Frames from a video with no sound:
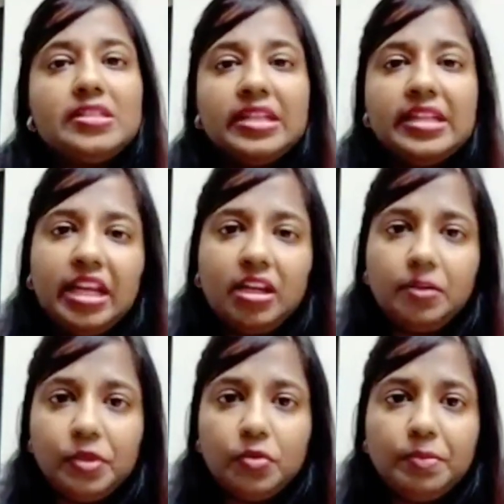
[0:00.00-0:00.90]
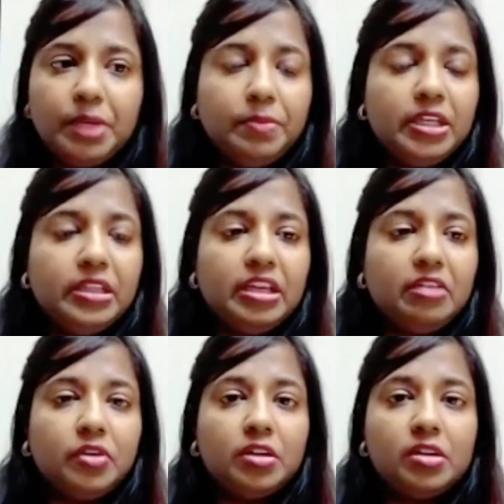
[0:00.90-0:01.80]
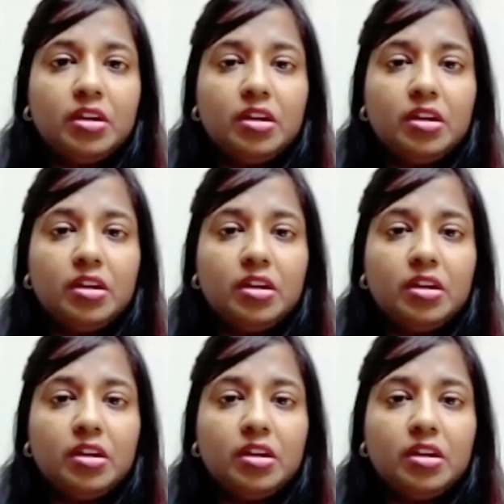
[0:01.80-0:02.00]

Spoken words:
did help you, maybe they were